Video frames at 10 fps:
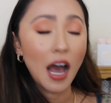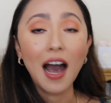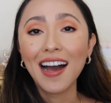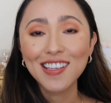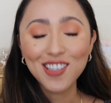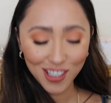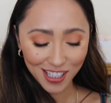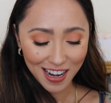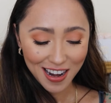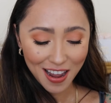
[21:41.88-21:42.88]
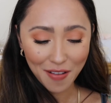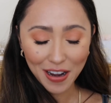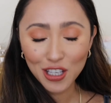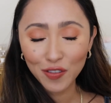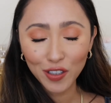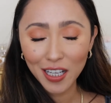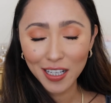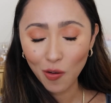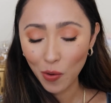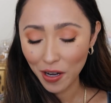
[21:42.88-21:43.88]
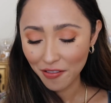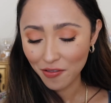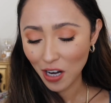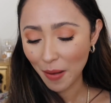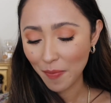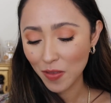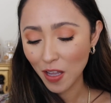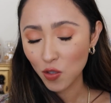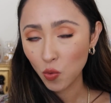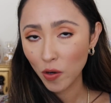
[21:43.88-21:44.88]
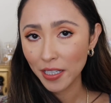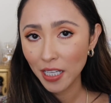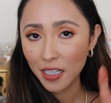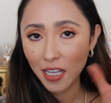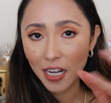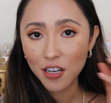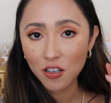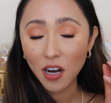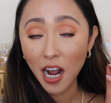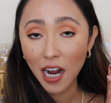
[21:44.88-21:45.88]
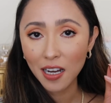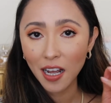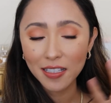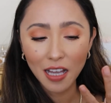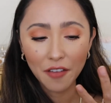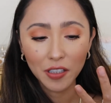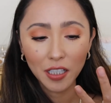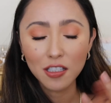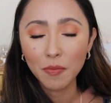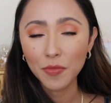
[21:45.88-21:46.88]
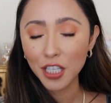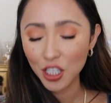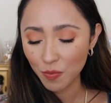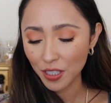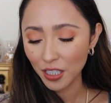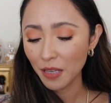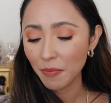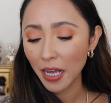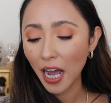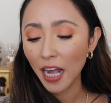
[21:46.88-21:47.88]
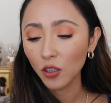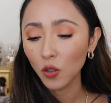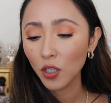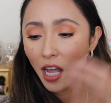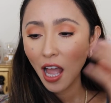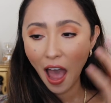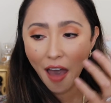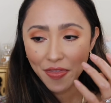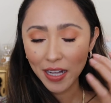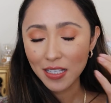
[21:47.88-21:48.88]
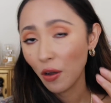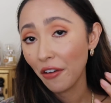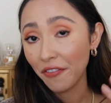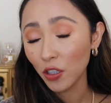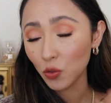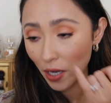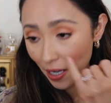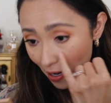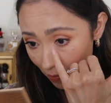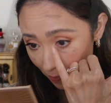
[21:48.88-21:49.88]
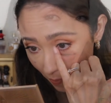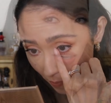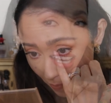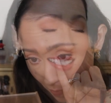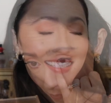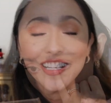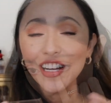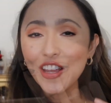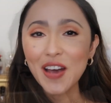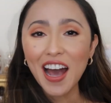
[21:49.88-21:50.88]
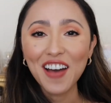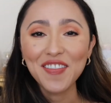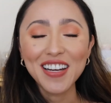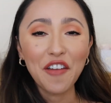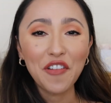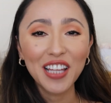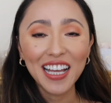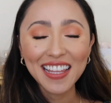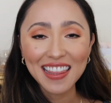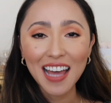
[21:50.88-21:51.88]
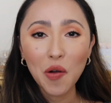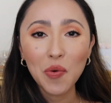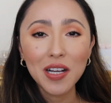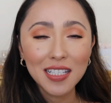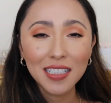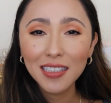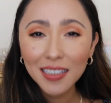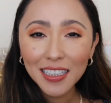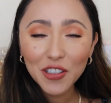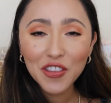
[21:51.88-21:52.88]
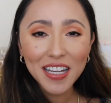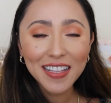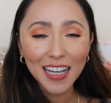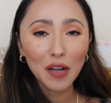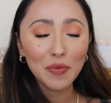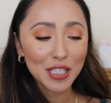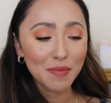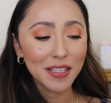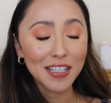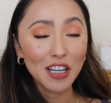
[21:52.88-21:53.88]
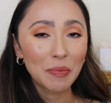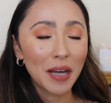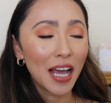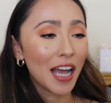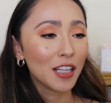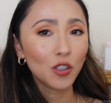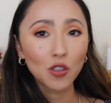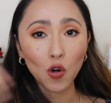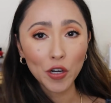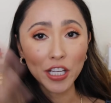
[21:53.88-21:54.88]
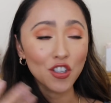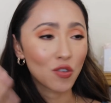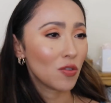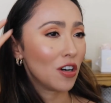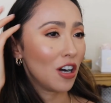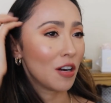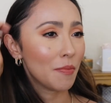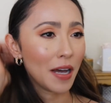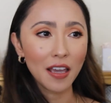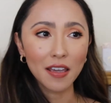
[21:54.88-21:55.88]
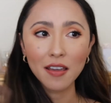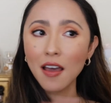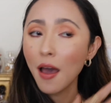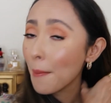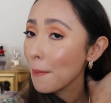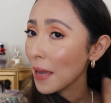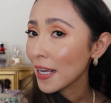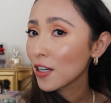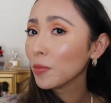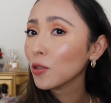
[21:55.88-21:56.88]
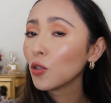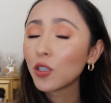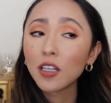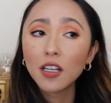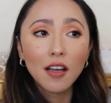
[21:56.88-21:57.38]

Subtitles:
I just feel like whenever I'm not wearing that inner highlight, I feel like something is missing in my eye look, and that's how I felt right now. So yes, there you have it. I feel like that was the little thing that I was missing on my eye look, or in general on my makeup look.